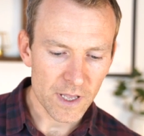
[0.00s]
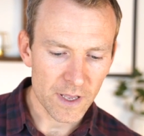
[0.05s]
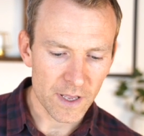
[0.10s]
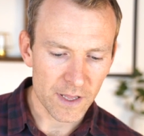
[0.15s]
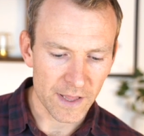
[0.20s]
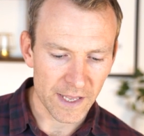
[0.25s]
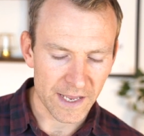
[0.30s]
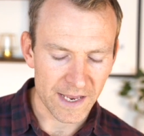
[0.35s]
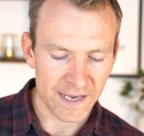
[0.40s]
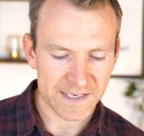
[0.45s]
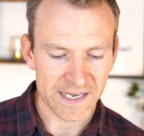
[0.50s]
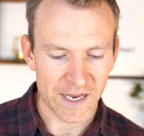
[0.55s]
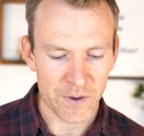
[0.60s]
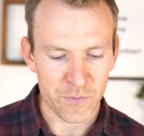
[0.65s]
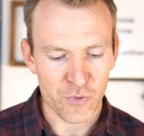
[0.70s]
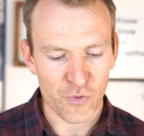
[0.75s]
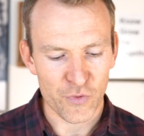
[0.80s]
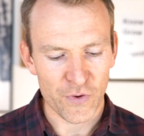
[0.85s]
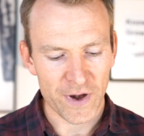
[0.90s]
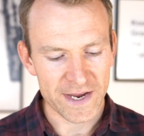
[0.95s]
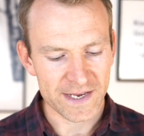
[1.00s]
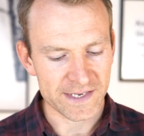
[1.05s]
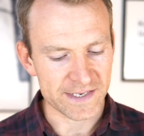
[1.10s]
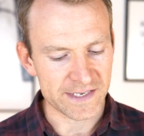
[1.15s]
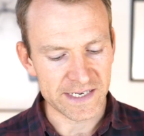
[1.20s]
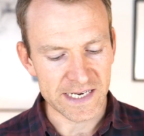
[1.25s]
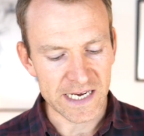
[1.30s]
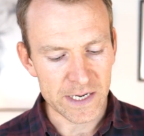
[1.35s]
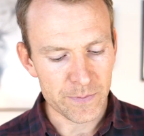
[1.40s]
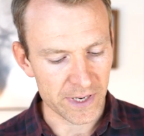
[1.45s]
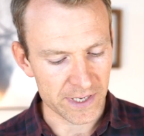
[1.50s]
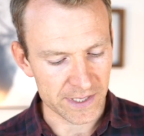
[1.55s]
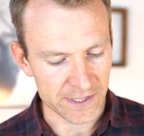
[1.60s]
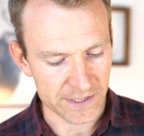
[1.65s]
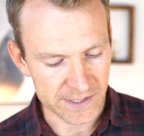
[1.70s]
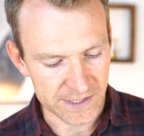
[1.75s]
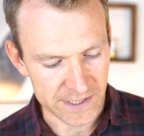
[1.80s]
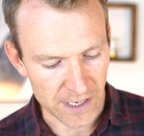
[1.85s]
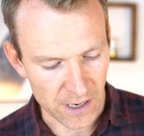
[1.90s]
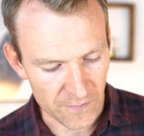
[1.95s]
like I said, praise
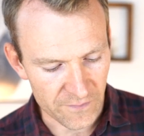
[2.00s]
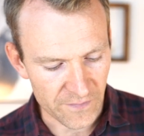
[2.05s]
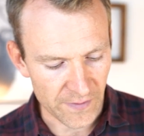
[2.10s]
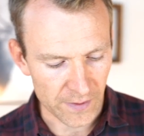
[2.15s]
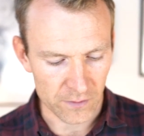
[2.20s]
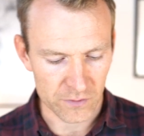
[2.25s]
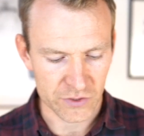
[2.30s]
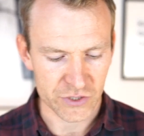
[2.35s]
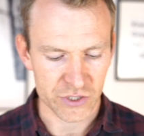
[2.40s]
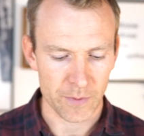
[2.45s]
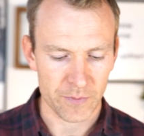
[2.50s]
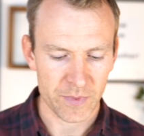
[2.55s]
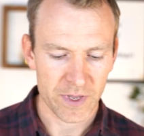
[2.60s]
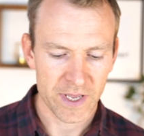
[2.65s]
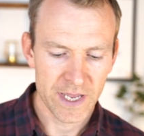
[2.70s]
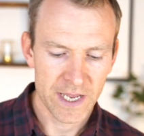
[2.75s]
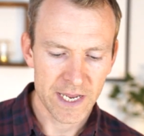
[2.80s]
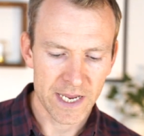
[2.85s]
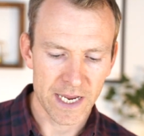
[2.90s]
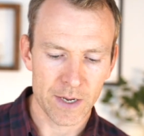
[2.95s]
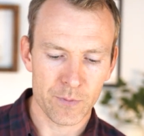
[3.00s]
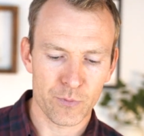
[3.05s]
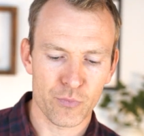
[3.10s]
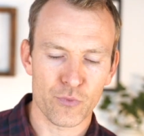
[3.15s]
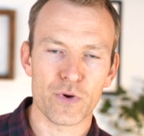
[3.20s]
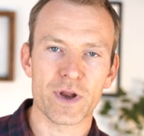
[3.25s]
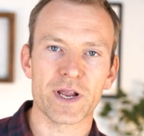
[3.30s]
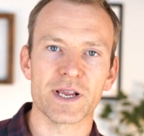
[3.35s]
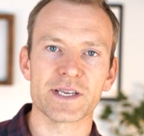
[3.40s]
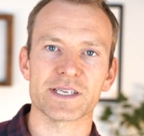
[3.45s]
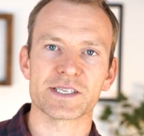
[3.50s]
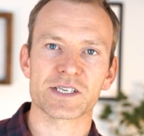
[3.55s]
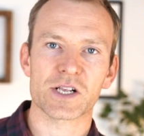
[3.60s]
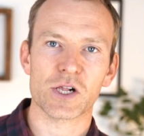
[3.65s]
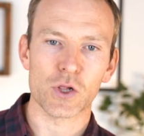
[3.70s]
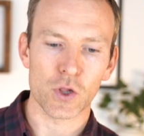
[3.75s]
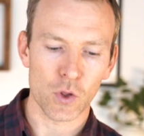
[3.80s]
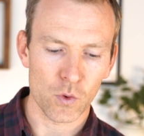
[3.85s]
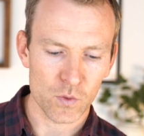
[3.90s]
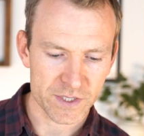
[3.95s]
deepens our fellowship. It brings us
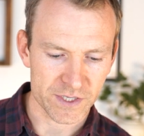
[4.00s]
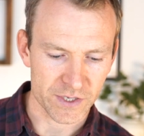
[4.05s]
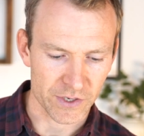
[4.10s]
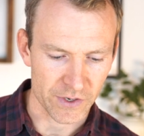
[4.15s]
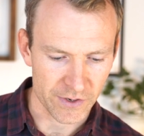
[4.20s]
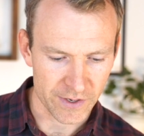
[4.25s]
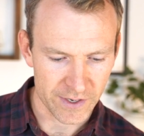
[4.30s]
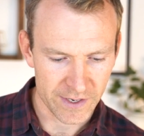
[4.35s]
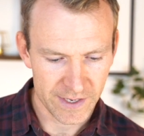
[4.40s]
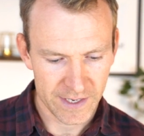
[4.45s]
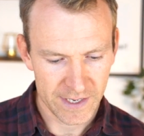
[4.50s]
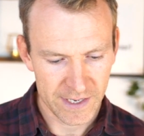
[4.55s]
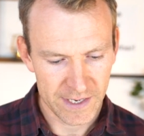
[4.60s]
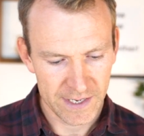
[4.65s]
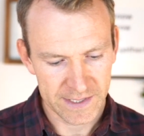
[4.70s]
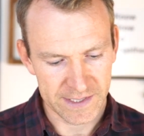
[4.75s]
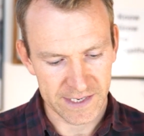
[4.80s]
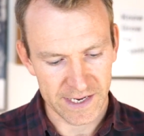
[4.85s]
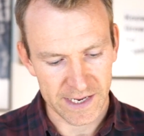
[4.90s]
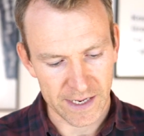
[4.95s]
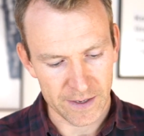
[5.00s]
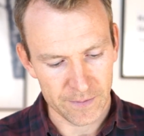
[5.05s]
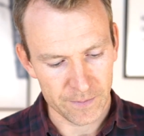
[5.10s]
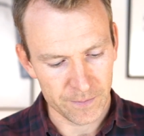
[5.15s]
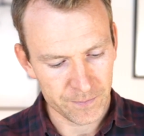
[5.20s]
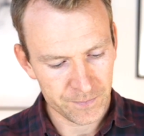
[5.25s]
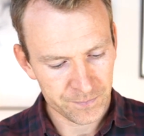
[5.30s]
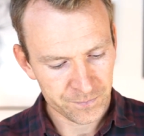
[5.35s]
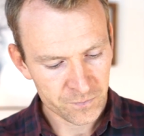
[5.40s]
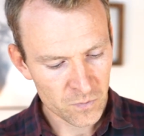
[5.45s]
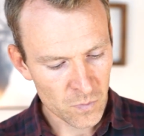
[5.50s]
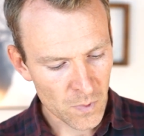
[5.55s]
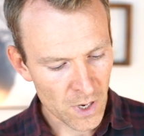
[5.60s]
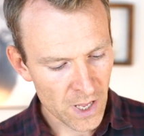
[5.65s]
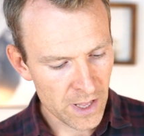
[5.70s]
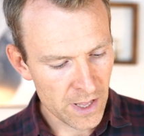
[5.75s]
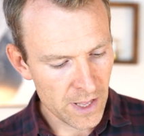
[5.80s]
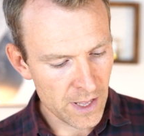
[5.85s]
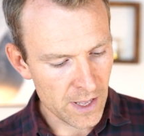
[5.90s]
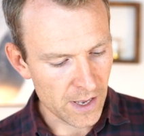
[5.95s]
closer to Him.
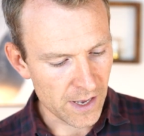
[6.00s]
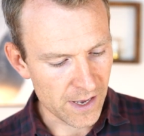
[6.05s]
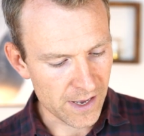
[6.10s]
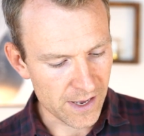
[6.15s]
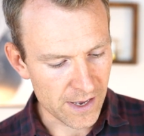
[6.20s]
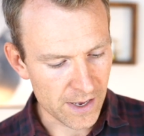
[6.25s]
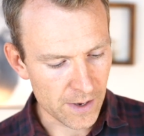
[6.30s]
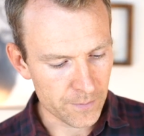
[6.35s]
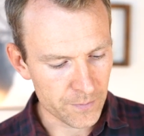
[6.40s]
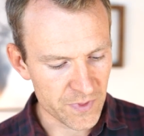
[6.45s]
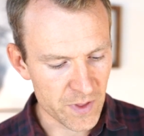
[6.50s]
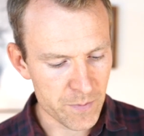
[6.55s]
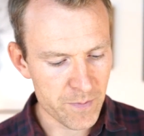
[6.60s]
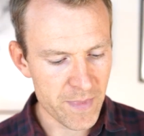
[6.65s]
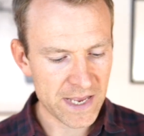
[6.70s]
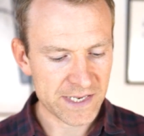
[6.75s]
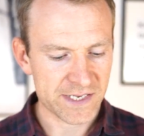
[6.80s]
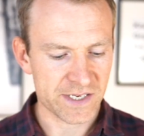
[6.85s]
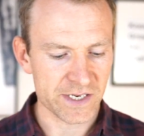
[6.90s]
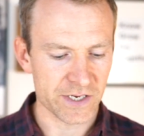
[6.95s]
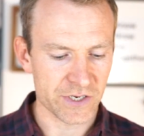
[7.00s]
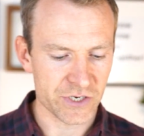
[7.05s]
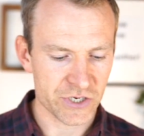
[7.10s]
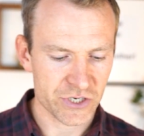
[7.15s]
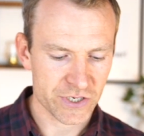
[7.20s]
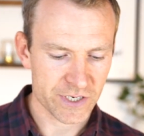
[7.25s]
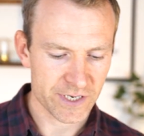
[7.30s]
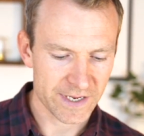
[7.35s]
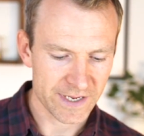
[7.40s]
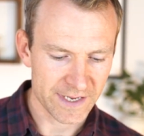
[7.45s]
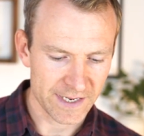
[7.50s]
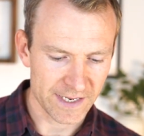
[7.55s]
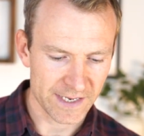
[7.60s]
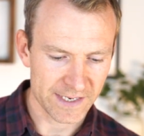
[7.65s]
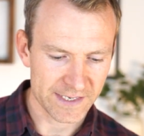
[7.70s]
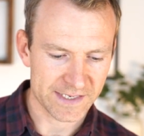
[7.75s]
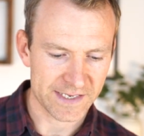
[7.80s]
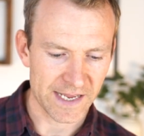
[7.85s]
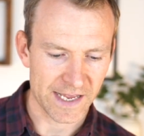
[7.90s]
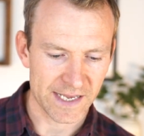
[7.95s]
The message
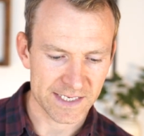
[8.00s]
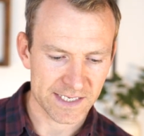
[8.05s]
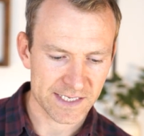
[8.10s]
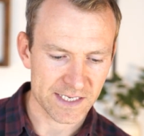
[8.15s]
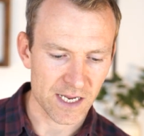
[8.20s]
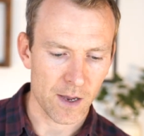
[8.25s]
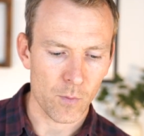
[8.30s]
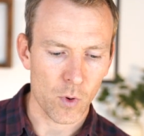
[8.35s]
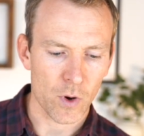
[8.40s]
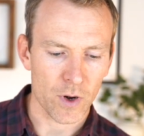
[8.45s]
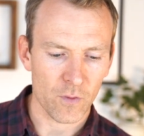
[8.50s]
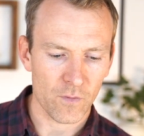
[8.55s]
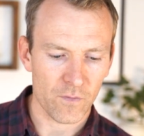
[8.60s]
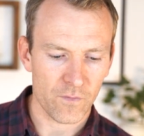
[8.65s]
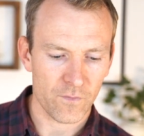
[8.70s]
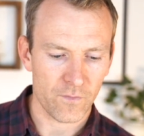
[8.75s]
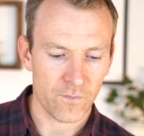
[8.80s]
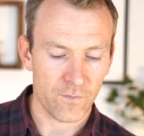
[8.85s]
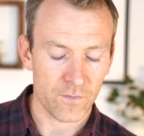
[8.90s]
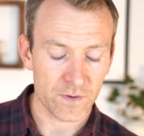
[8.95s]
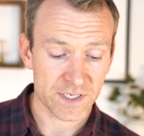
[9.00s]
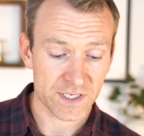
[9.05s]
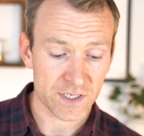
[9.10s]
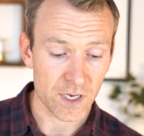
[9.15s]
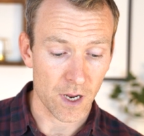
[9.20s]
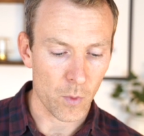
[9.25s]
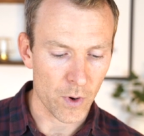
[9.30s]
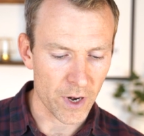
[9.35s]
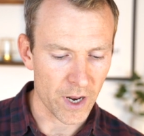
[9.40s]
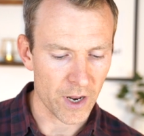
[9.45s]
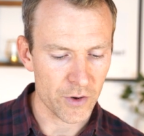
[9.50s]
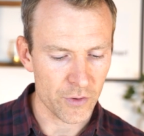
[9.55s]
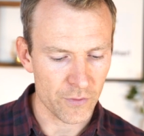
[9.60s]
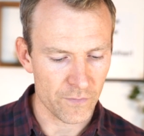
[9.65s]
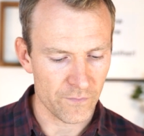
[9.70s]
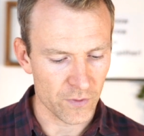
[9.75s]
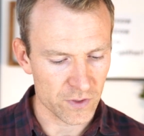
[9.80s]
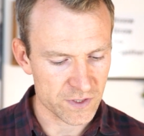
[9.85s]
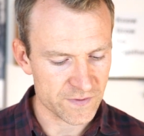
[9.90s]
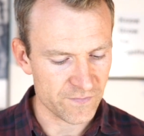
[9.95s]
says, Psalm 100
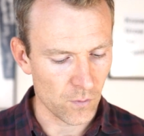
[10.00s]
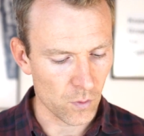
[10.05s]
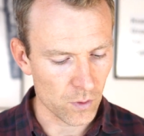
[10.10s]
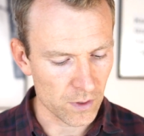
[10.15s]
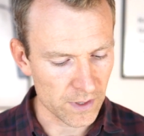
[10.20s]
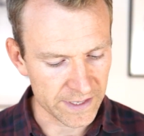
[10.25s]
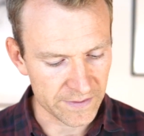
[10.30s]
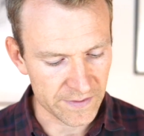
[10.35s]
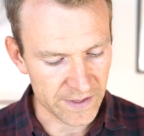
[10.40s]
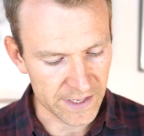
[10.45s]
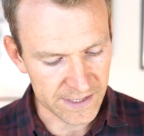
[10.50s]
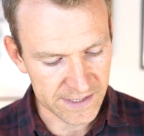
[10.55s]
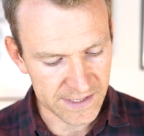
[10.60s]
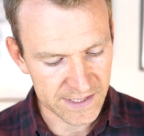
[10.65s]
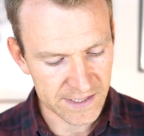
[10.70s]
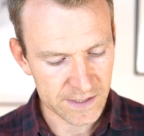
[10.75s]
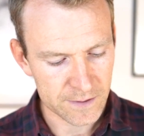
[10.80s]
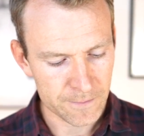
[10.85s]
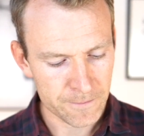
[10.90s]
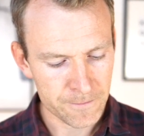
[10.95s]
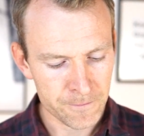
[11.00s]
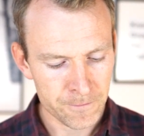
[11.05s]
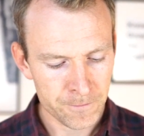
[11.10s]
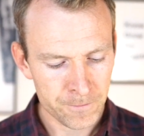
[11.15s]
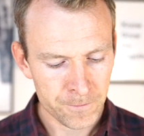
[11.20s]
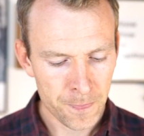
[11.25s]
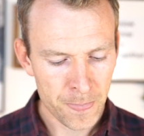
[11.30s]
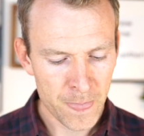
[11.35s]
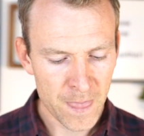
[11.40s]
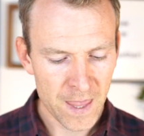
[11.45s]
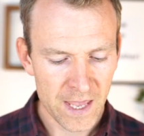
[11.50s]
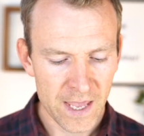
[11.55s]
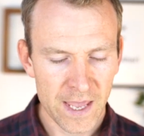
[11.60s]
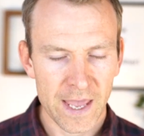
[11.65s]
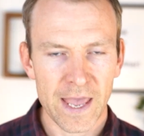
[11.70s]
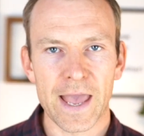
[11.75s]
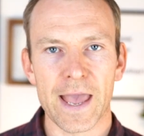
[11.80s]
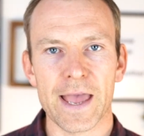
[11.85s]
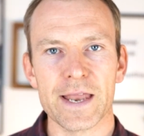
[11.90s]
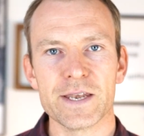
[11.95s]
verse 4, like this:
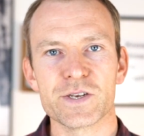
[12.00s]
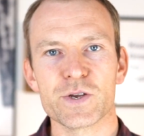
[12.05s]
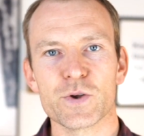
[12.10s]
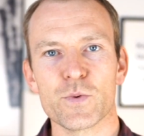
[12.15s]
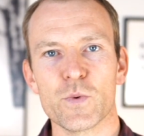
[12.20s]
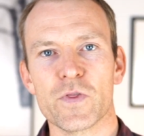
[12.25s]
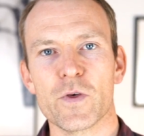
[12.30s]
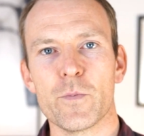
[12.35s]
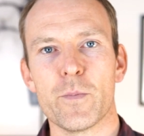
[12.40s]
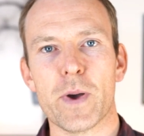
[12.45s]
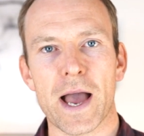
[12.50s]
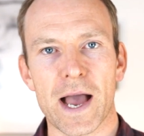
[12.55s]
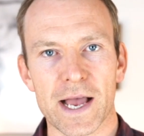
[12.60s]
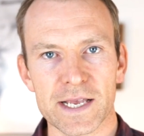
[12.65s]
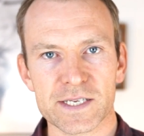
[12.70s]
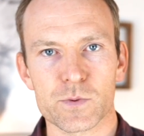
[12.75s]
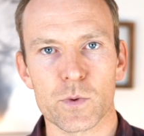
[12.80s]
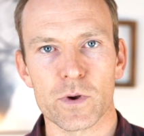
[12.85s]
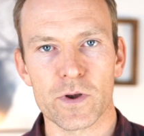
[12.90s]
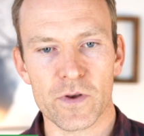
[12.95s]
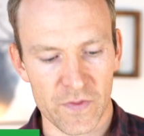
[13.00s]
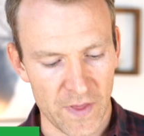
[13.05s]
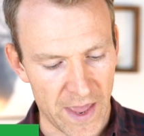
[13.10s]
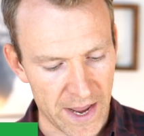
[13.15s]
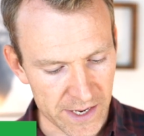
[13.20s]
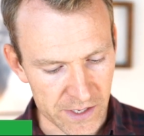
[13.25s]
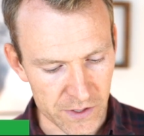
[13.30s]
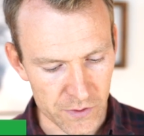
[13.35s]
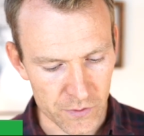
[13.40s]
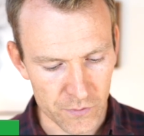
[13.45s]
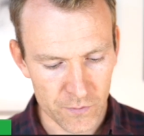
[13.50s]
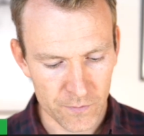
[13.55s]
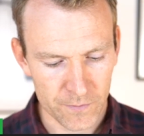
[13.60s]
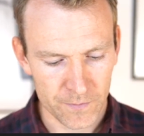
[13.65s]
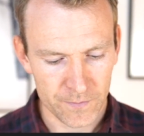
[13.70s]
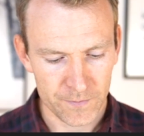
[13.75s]
enter with the password thank you,